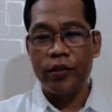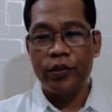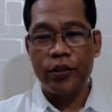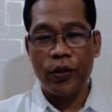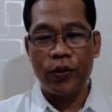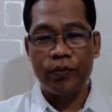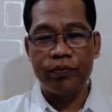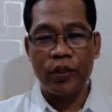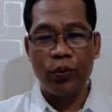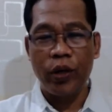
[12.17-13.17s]
So
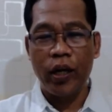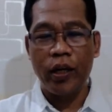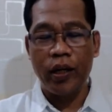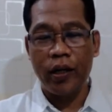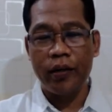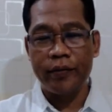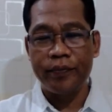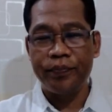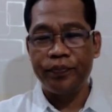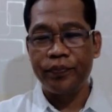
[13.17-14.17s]
we are here,
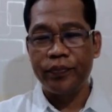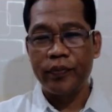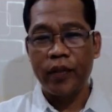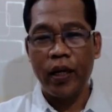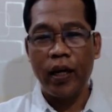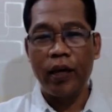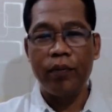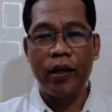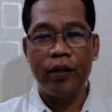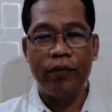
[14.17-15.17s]
and I
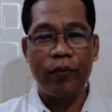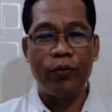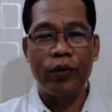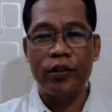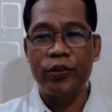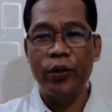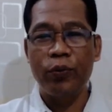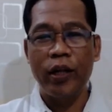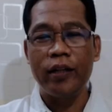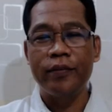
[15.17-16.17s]
believe everyone is doing
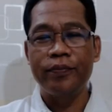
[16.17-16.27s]
well.